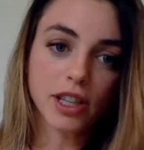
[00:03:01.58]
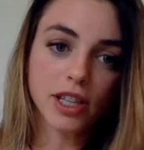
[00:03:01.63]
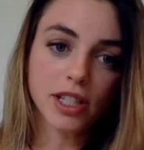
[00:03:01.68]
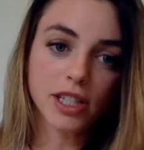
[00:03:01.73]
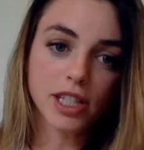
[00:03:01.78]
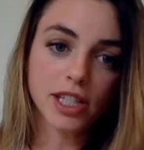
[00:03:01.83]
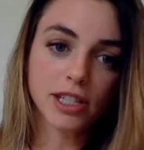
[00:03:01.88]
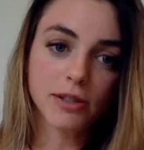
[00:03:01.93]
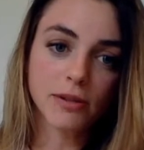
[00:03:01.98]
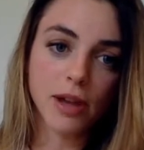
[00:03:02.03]
this
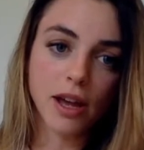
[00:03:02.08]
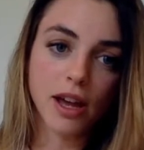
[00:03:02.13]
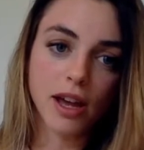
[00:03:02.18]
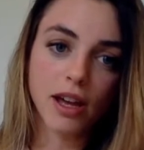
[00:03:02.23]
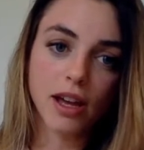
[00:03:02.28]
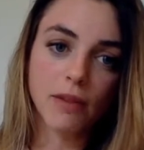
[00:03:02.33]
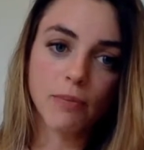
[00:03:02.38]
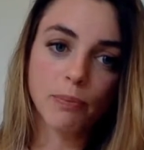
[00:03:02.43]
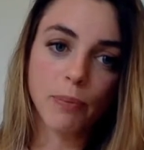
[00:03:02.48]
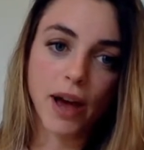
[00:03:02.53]
is
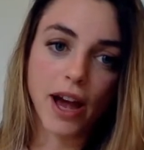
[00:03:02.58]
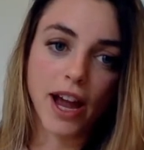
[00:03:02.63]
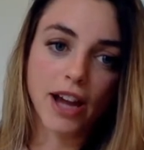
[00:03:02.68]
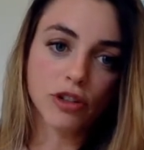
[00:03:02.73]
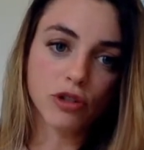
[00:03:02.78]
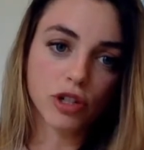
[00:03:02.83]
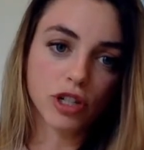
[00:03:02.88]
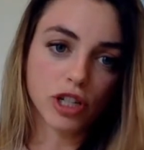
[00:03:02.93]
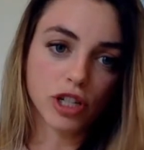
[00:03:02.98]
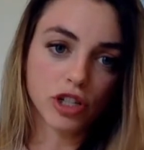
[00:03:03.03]
by
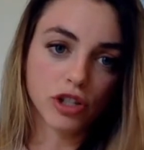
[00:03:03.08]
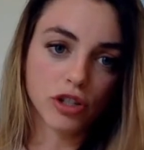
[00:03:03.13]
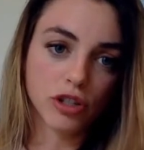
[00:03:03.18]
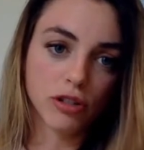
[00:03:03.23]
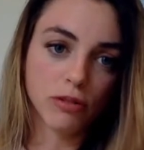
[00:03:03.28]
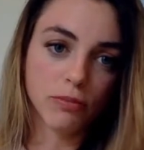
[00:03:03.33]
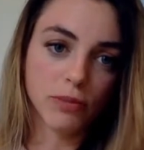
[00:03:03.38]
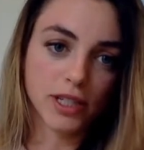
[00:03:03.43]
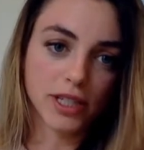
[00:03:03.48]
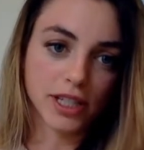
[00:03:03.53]
Traditional
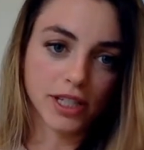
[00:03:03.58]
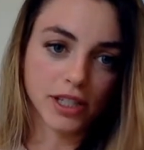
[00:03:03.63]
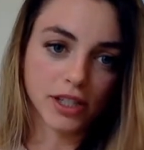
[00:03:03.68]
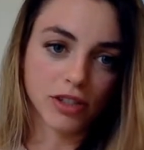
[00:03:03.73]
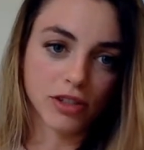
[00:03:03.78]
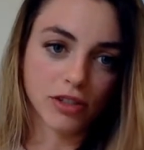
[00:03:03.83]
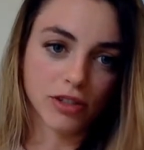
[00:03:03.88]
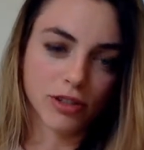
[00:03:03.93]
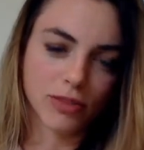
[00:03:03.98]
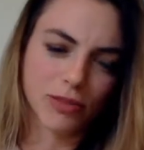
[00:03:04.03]

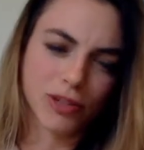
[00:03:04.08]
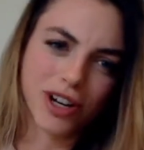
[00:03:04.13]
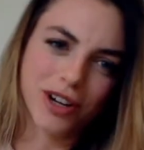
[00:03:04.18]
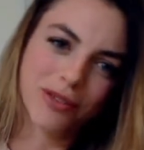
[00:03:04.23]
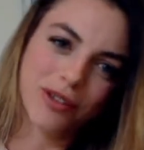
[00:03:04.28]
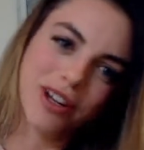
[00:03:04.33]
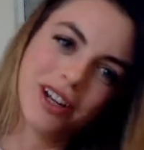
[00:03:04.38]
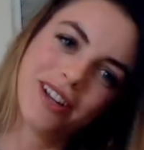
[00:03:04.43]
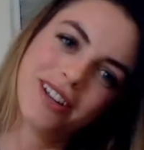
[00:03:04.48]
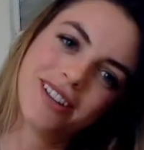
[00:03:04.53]
Medicinals, I'm trying to
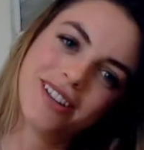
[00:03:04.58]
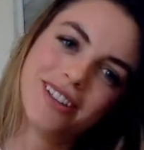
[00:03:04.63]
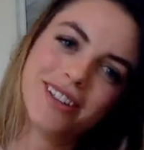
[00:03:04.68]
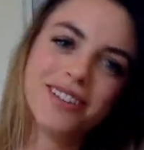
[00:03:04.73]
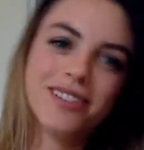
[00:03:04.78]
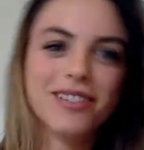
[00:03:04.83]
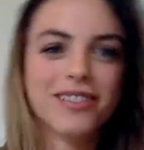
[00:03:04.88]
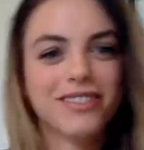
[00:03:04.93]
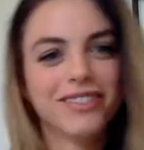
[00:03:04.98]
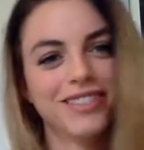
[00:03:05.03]

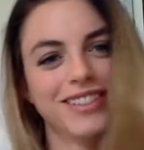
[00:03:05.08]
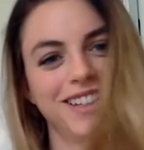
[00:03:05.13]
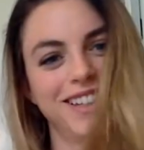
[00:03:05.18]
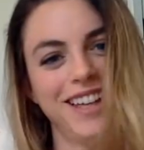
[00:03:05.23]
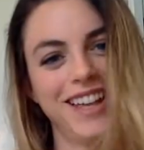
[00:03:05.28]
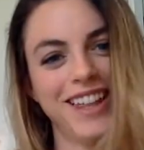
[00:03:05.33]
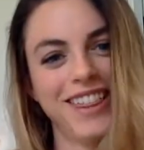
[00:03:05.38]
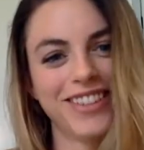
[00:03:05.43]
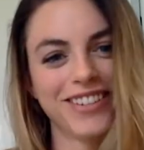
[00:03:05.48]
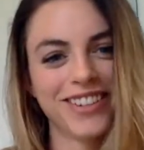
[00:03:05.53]

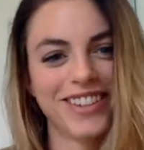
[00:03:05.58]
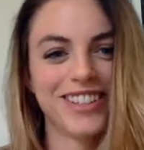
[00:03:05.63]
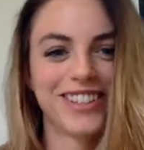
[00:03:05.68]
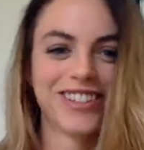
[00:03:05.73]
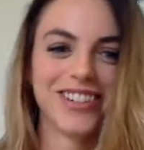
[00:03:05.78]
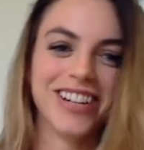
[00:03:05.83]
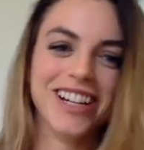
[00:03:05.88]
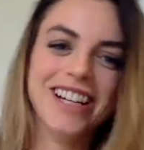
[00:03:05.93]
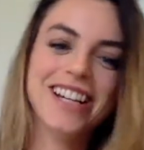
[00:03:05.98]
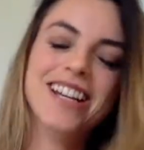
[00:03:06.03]
read through the
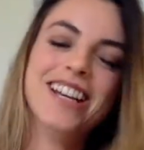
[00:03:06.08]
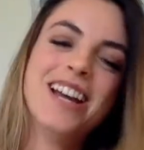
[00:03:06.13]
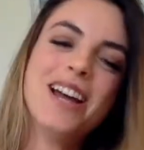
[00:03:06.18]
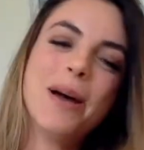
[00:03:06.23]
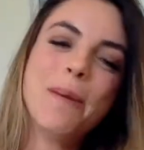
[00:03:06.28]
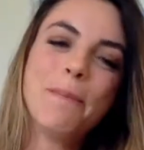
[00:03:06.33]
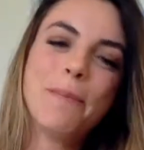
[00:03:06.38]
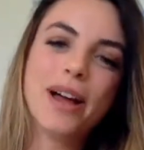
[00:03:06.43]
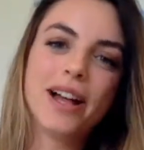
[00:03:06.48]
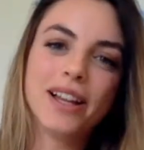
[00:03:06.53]
screen,
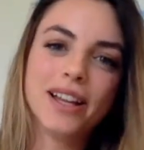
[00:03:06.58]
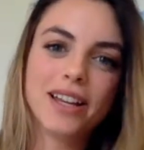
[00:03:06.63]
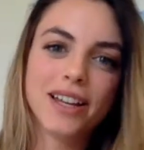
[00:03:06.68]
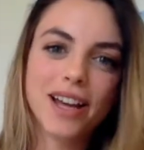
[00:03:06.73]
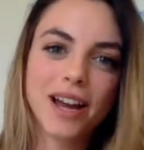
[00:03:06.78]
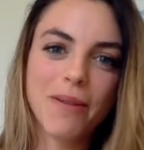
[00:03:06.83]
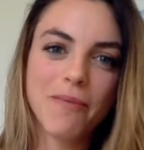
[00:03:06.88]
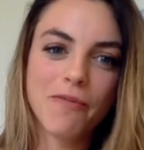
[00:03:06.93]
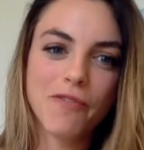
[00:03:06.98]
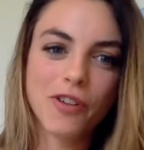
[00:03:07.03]
Belly
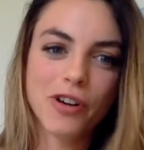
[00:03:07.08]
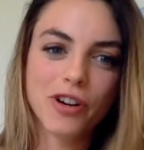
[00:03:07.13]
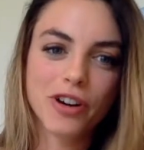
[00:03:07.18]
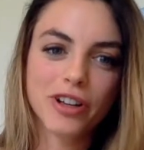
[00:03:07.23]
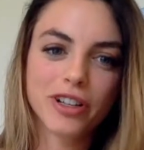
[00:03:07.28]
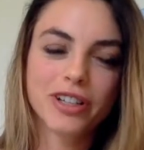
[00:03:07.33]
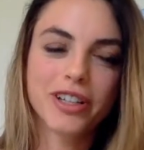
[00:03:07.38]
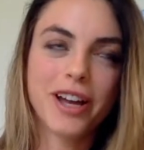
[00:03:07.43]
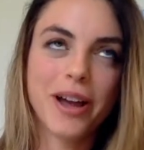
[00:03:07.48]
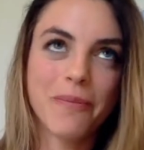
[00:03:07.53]
Comfort,
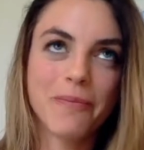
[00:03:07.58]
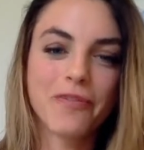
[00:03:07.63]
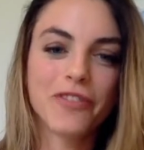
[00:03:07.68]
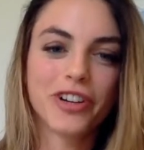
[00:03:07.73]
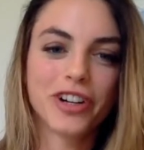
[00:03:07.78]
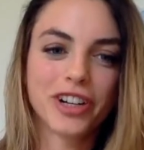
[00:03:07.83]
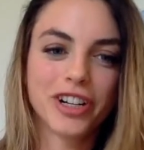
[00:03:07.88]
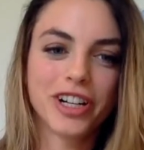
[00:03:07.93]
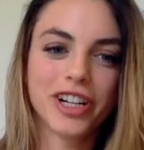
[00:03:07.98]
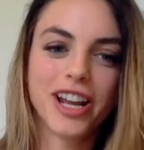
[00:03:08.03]

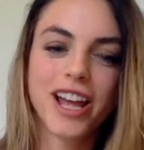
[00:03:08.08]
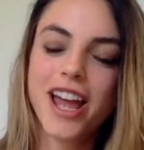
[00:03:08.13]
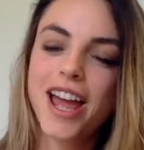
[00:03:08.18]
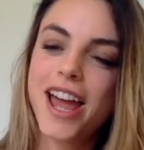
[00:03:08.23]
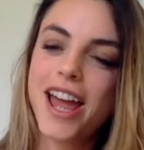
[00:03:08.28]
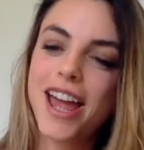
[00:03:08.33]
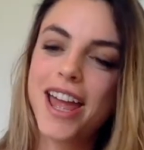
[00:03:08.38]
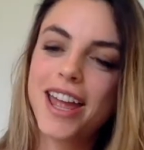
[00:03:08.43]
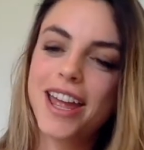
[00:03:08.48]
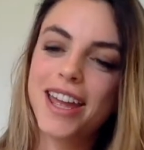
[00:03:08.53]
comfort
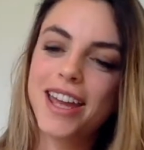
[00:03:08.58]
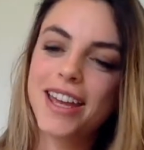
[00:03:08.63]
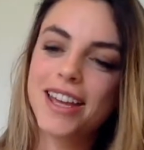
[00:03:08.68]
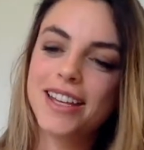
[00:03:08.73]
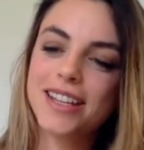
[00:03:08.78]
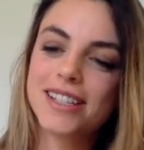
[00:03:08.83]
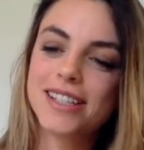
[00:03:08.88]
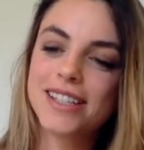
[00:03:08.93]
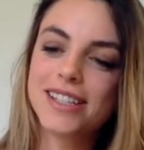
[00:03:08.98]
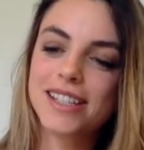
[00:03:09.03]

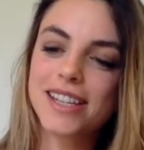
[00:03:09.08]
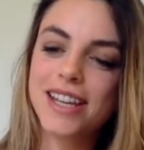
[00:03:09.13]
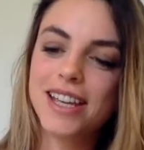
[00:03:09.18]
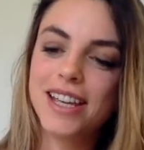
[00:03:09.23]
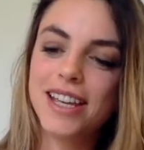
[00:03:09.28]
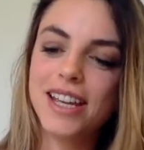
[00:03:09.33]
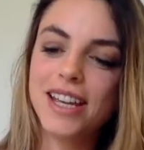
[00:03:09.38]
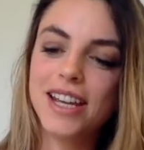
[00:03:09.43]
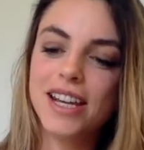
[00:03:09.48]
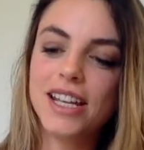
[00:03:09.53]
and
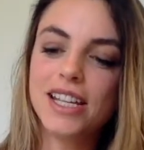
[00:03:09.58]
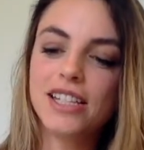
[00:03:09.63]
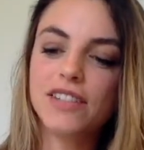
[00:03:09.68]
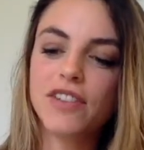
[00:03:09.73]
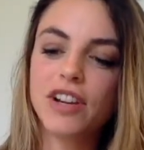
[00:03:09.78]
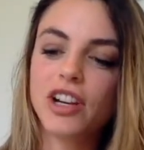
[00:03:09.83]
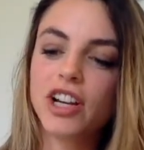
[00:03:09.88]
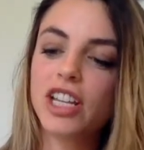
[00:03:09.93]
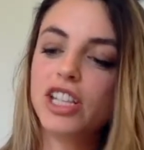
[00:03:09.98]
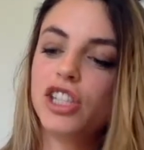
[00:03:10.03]
it is
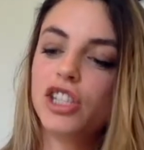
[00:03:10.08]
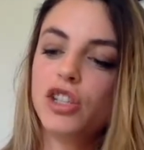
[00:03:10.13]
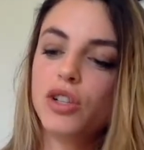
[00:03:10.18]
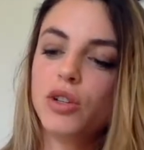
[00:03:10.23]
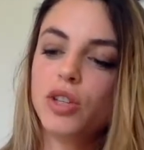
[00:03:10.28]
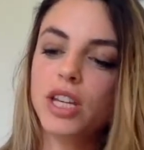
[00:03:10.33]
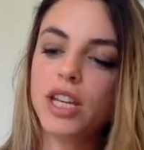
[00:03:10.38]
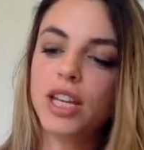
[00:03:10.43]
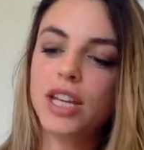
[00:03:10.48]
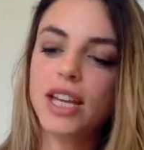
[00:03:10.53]
very
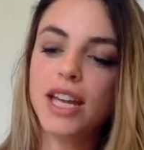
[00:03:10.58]
soothing.